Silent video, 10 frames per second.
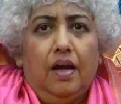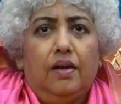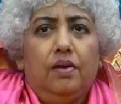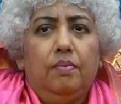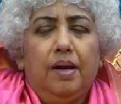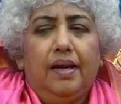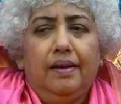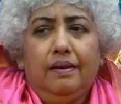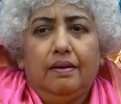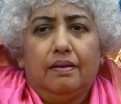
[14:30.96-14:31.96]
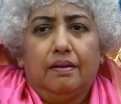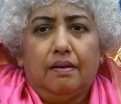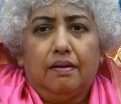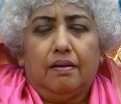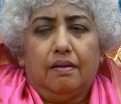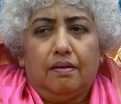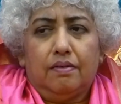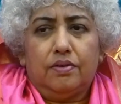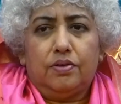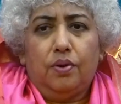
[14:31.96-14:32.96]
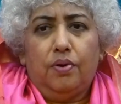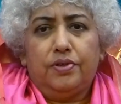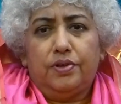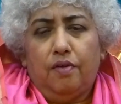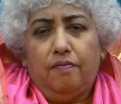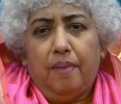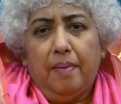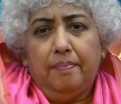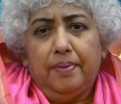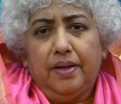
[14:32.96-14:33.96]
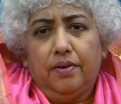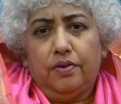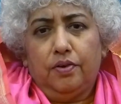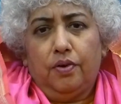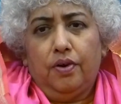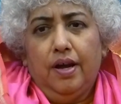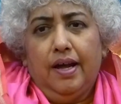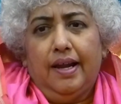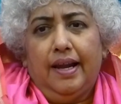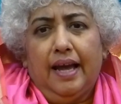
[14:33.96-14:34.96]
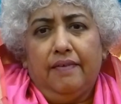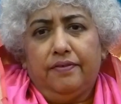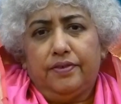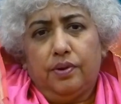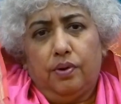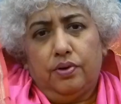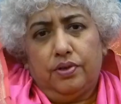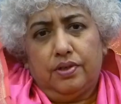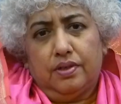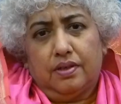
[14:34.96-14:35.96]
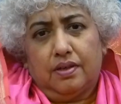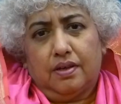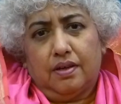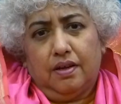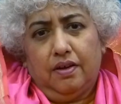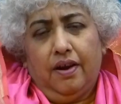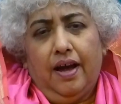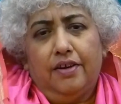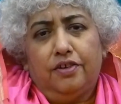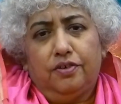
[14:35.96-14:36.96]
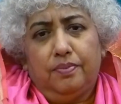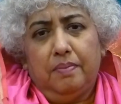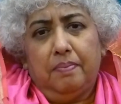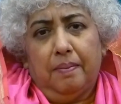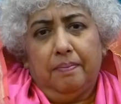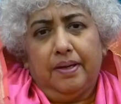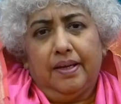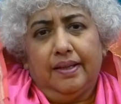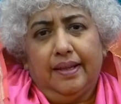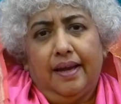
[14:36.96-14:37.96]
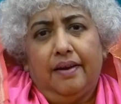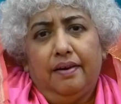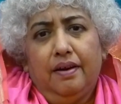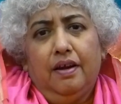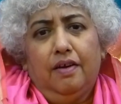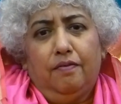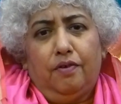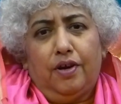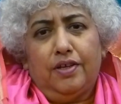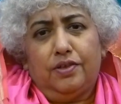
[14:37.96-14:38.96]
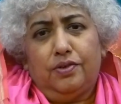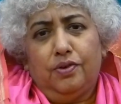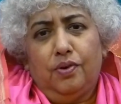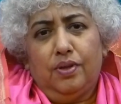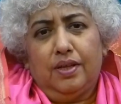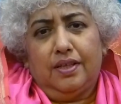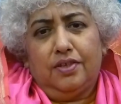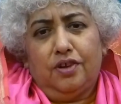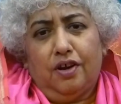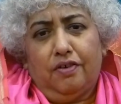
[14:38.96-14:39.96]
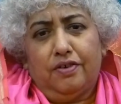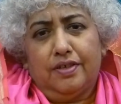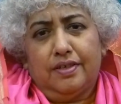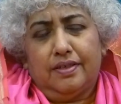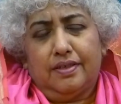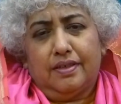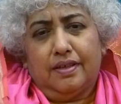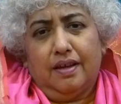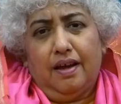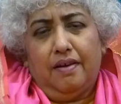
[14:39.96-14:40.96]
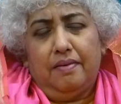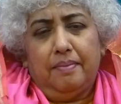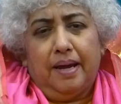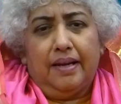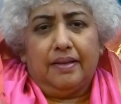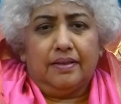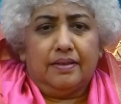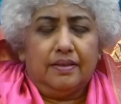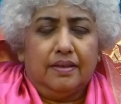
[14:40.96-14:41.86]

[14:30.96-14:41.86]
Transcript: Your main source of pumping, or your life source, your heart should be pumping in there for us to know that the chakras are in balance.